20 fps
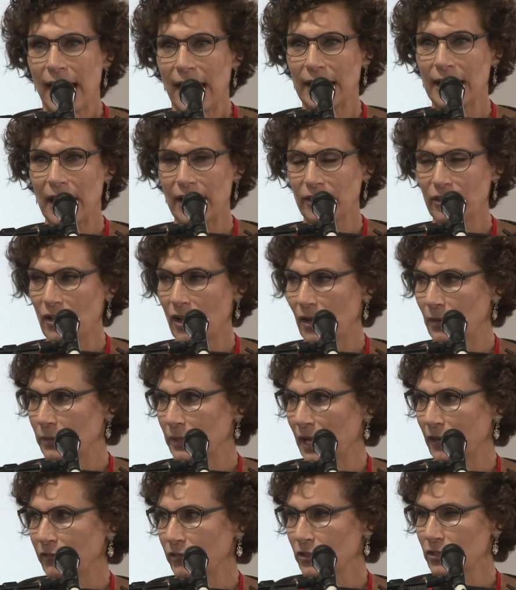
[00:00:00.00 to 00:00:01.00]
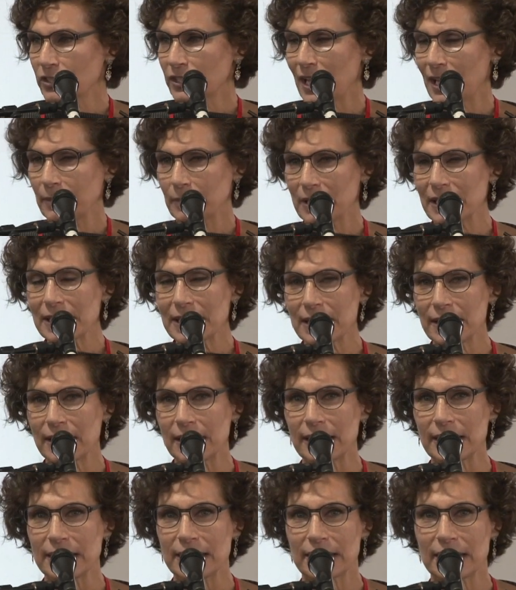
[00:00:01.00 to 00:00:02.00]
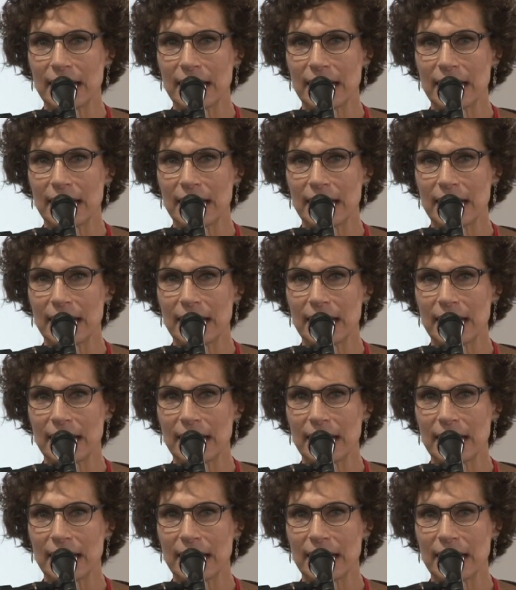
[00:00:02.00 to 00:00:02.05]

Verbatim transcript: And I thought when I first came into this